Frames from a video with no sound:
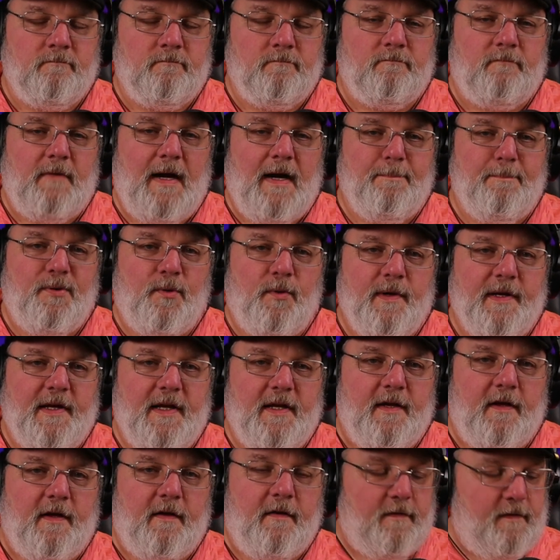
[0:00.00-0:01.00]
my point
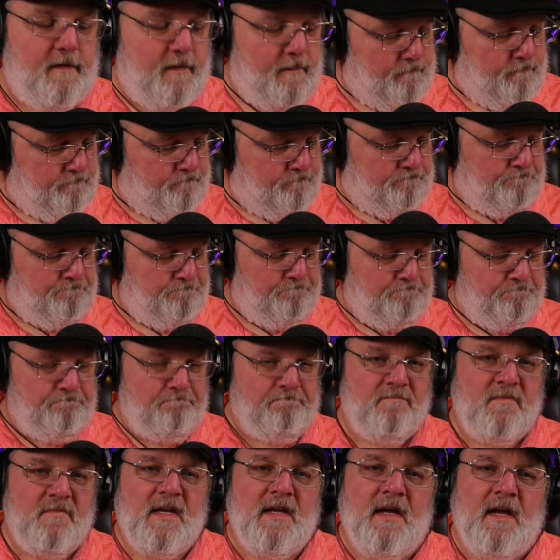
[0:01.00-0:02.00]
is,
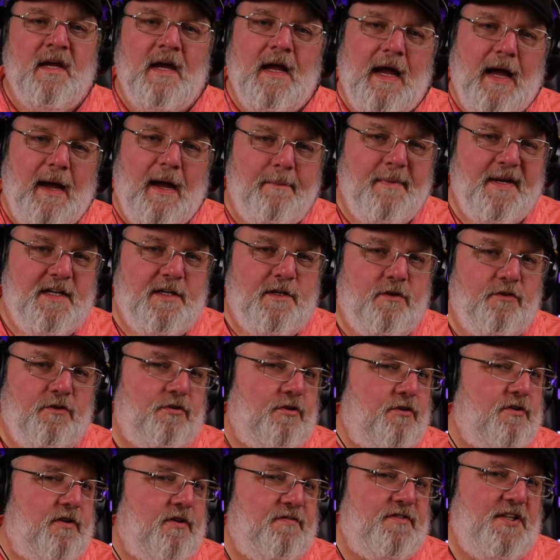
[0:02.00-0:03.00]
how many
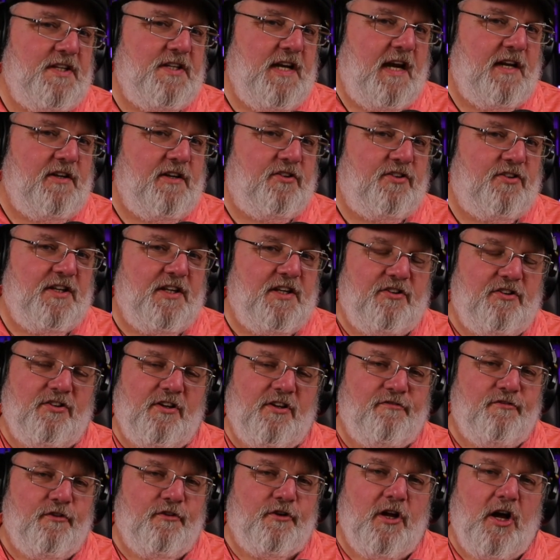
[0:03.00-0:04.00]
users of THC
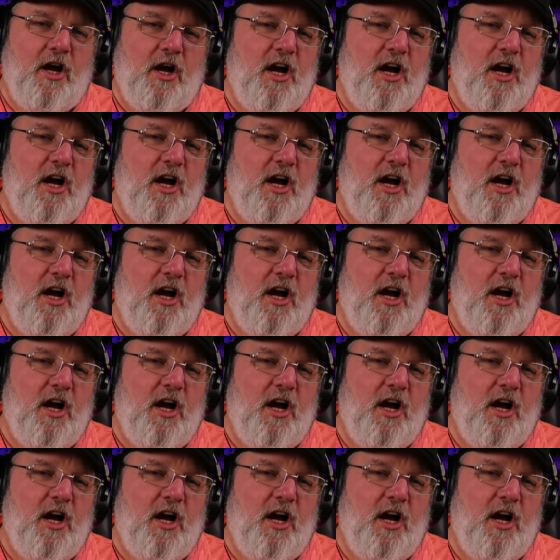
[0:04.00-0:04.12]
suffered